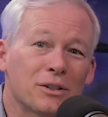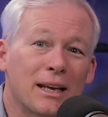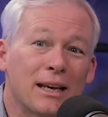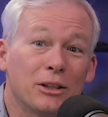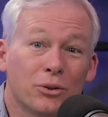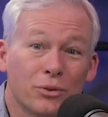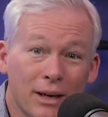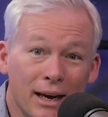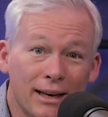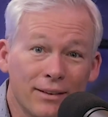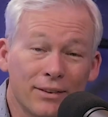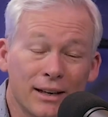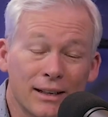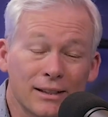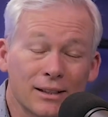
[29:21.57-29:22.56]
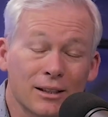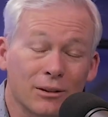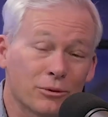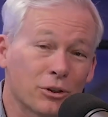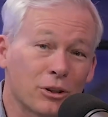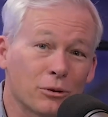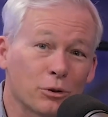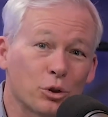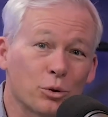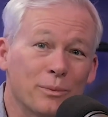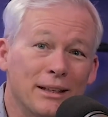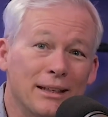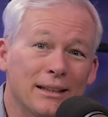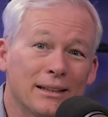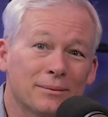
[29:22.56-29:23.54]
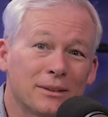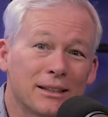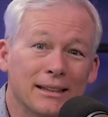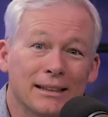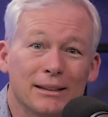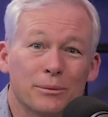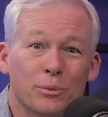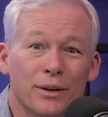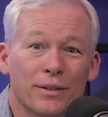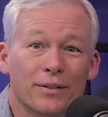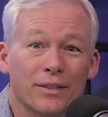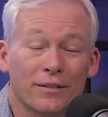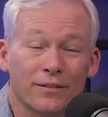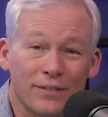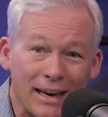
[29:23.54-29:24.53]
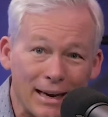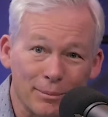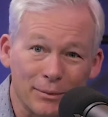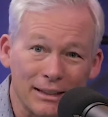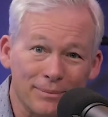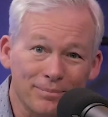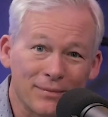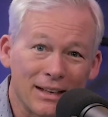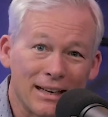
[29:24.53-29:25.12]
that you gave us on social media dealing with the family.